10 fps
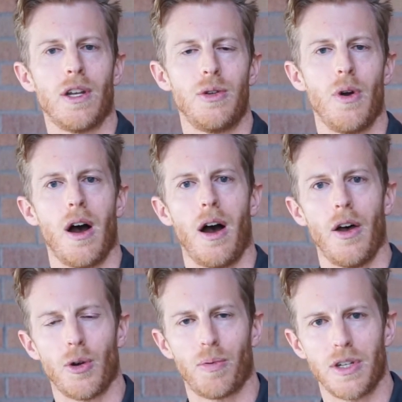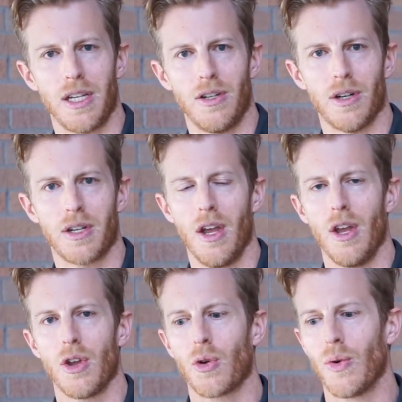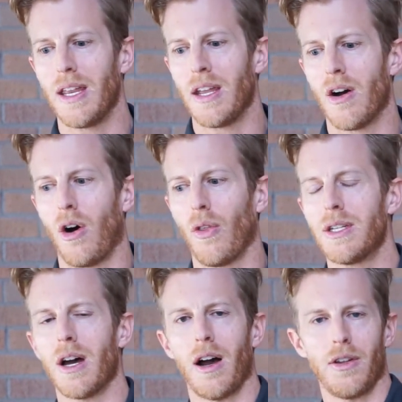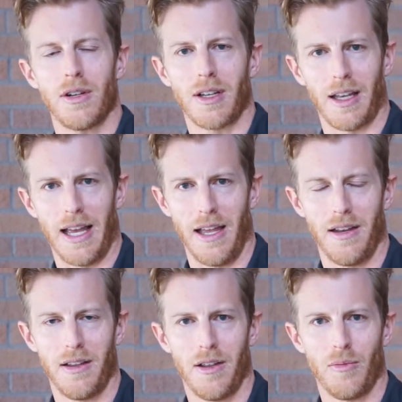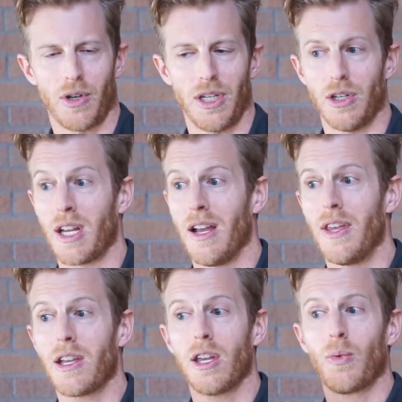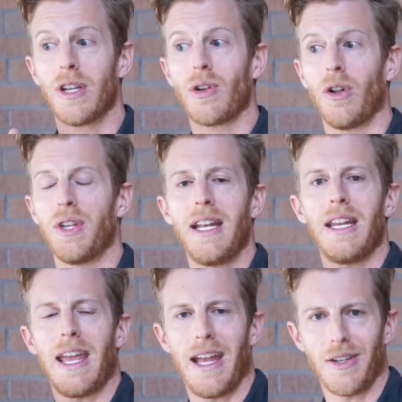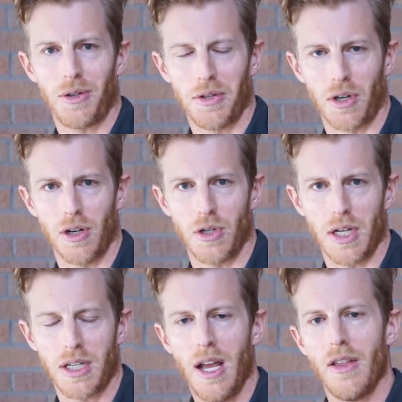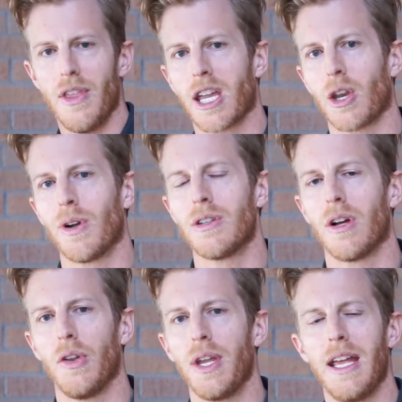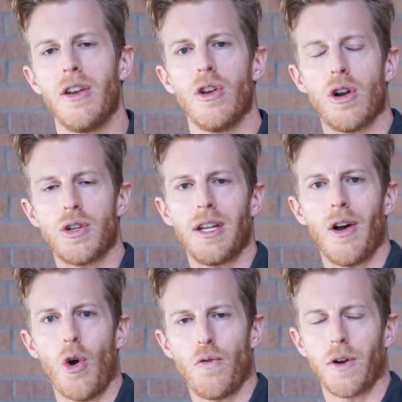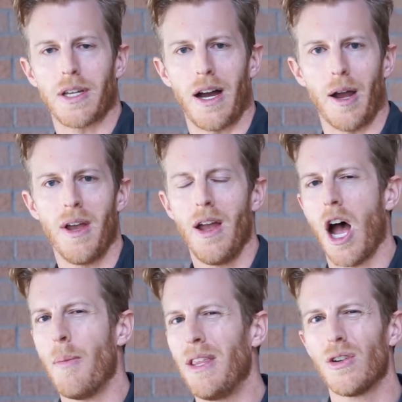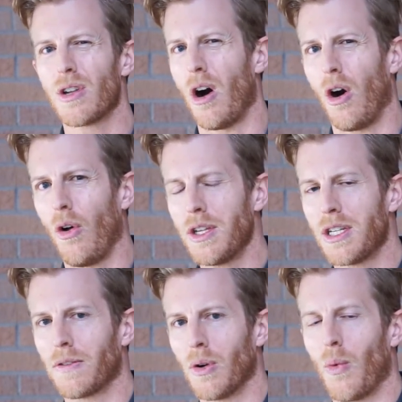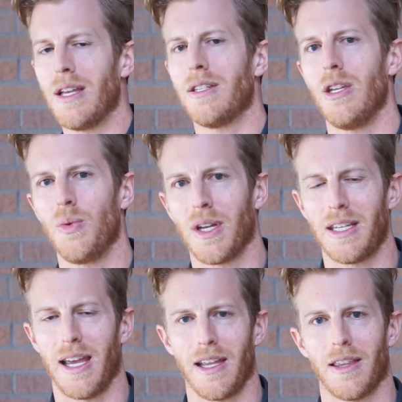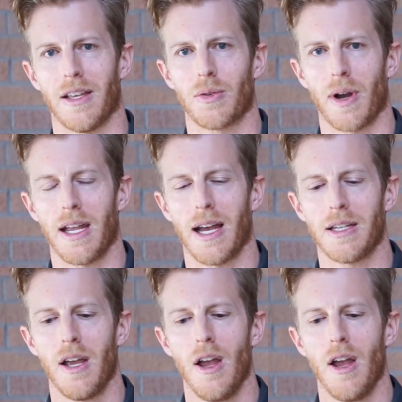into other procedures, creating all these other delayed procedures that could result in canceled surgeries, that can result in nursing overtime? I mean, there's all these different ways that you can take this, right, guys?